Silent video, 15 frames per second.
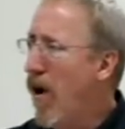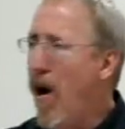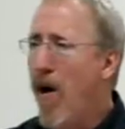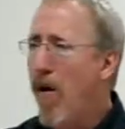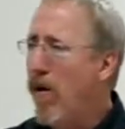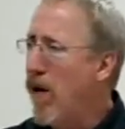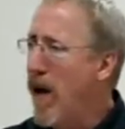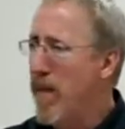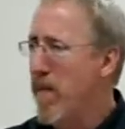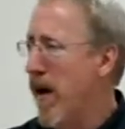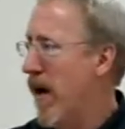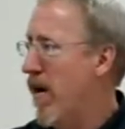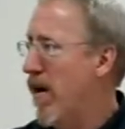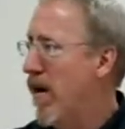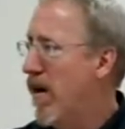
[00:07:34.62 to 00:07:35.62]
A whole lot
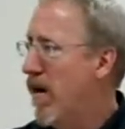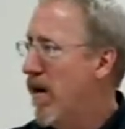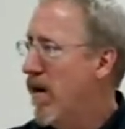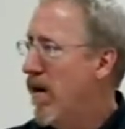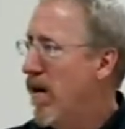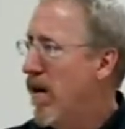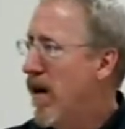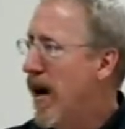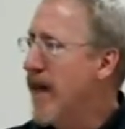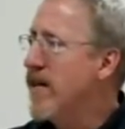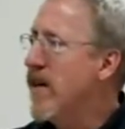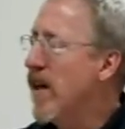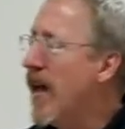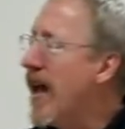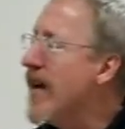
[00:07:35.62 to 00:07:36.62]
better. I
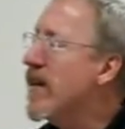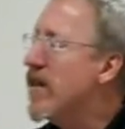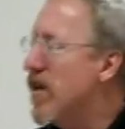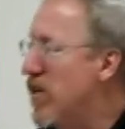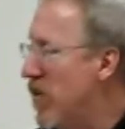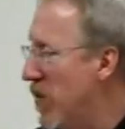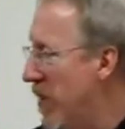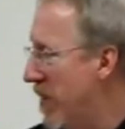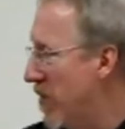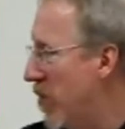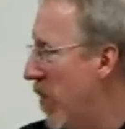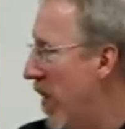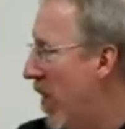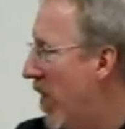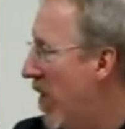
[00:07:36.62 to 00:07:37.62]
delight to do his
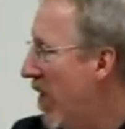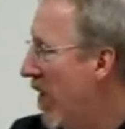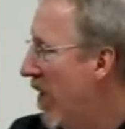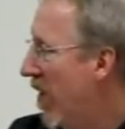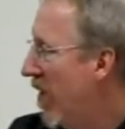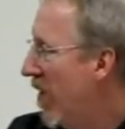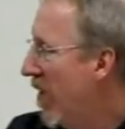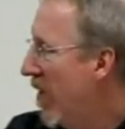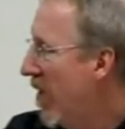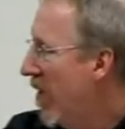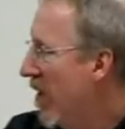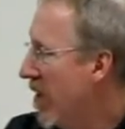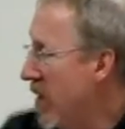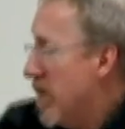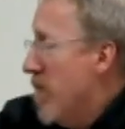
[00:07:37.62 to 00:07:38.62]
will.
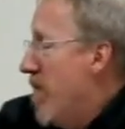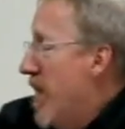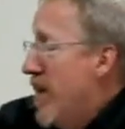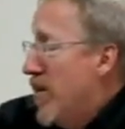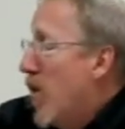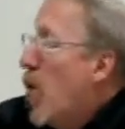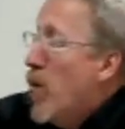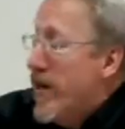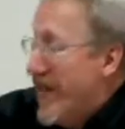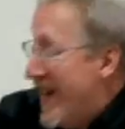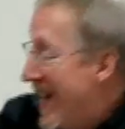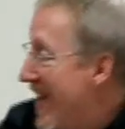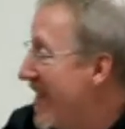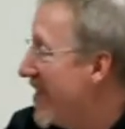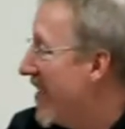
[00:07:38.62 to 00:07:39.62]
It doesn't mean it's always
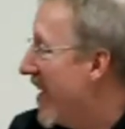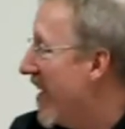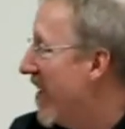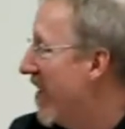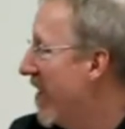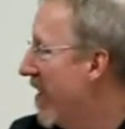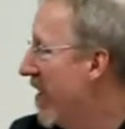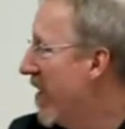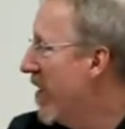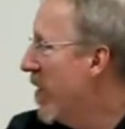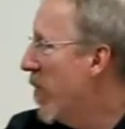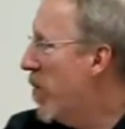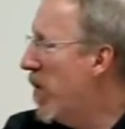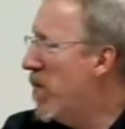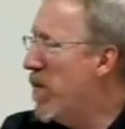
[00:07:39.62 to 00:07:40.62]
easy,
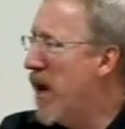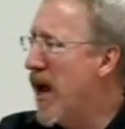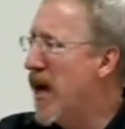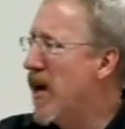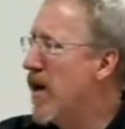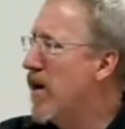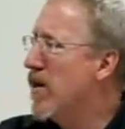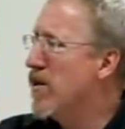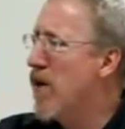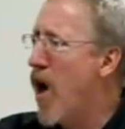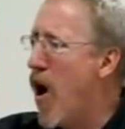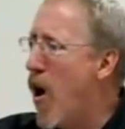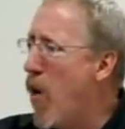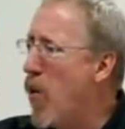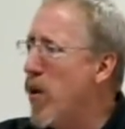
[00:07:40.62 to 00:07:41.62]
but man, it is
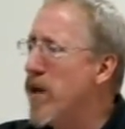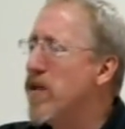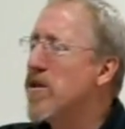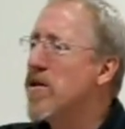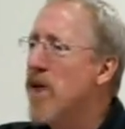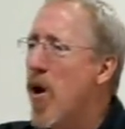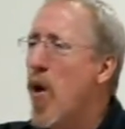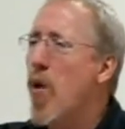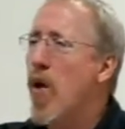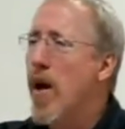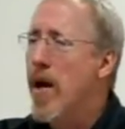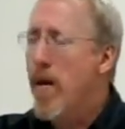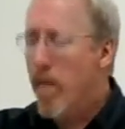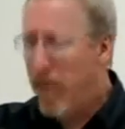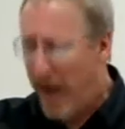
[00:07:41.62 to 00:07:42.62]
always so
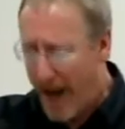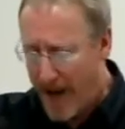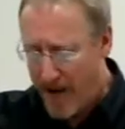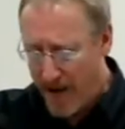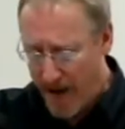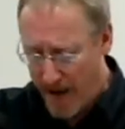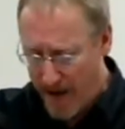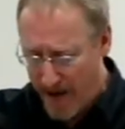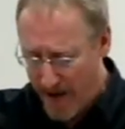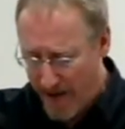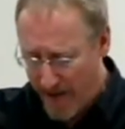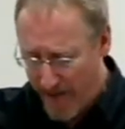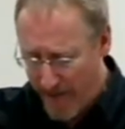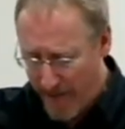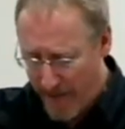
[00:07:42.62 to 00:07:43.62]
blessed.
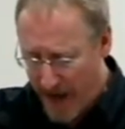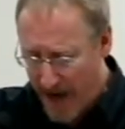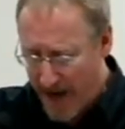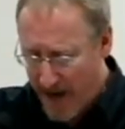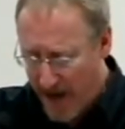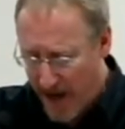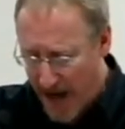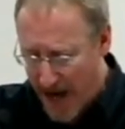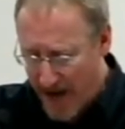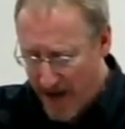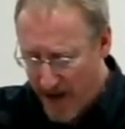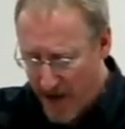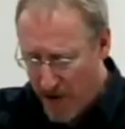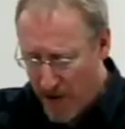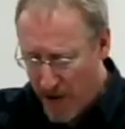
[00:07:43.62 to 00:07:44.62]
I
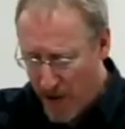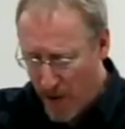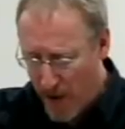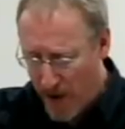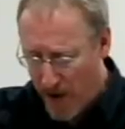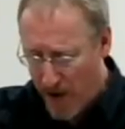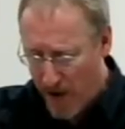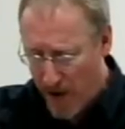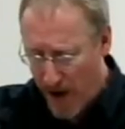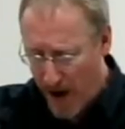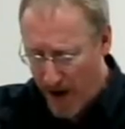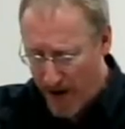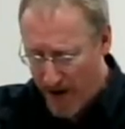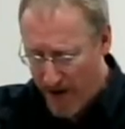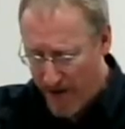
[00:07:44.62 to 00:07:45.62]
delight to do your will, O
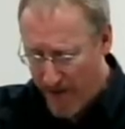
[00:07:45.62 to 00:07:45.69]
God.